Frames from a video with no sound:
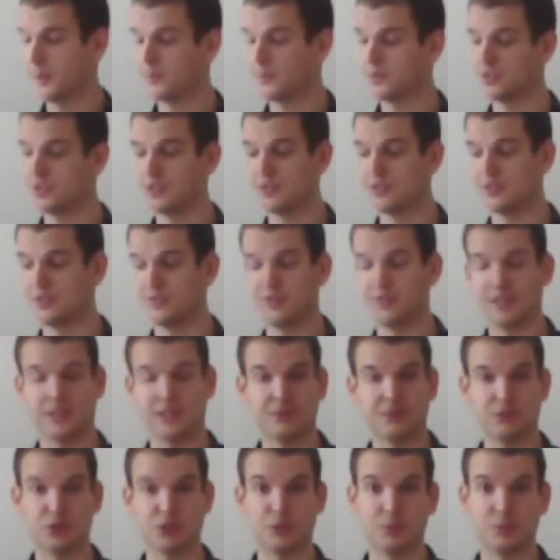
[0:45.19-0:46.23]
which is a
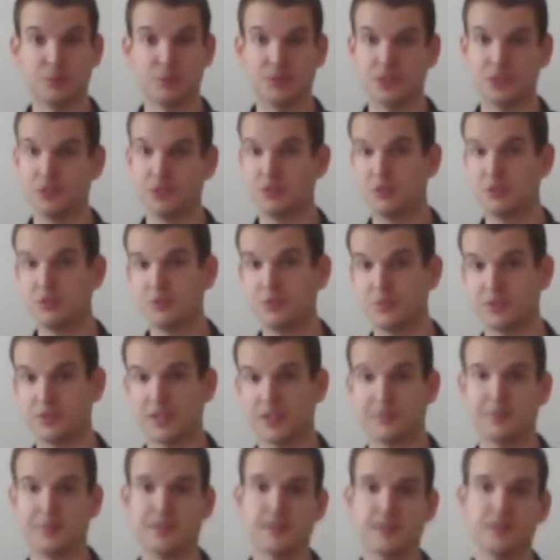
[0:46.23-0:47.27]
vacuum tube with two
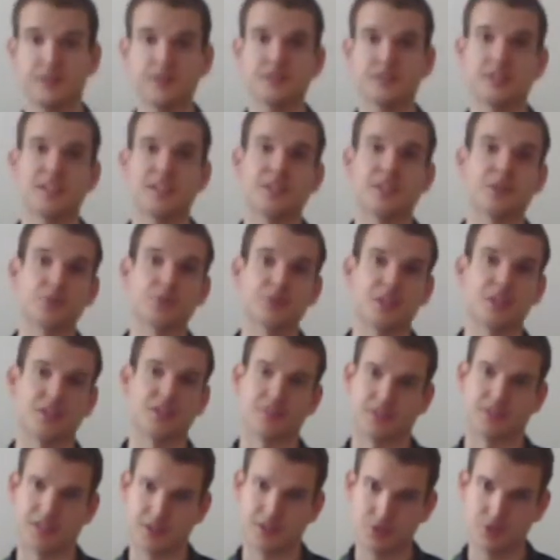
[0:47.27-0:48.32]
terminals, anode
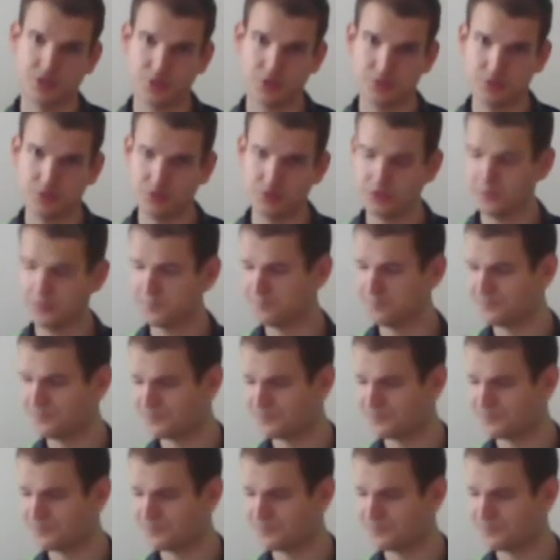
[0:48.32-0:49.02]
and a cathode.